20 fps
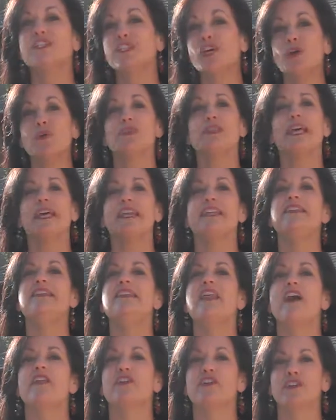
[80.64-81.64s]
Don't let
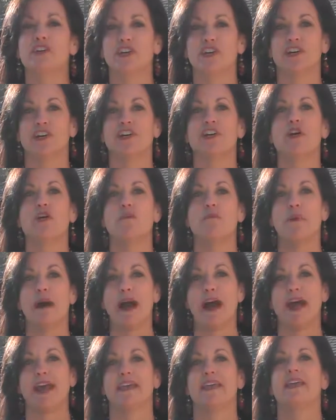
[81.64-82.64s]
another year go
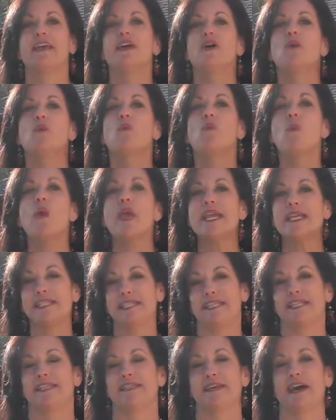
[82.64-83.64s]
by
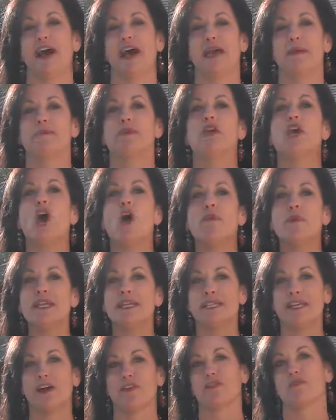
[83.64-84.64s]
wasting time, going
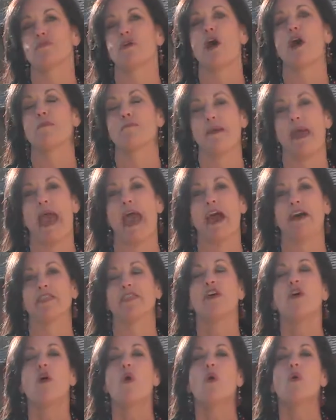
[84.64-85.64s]
down the wrong path,
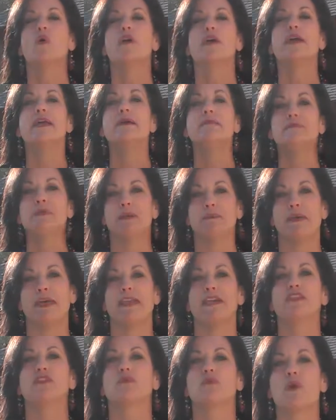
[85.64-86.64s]
or
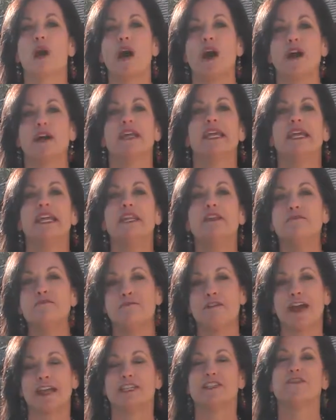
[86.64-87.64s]
implementing the wrong,
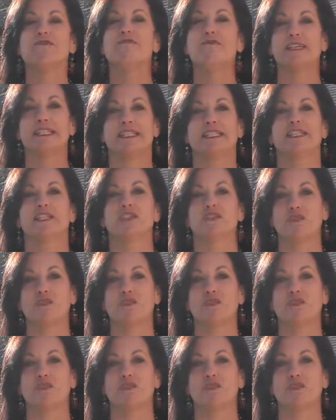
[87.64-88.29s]
ineffective business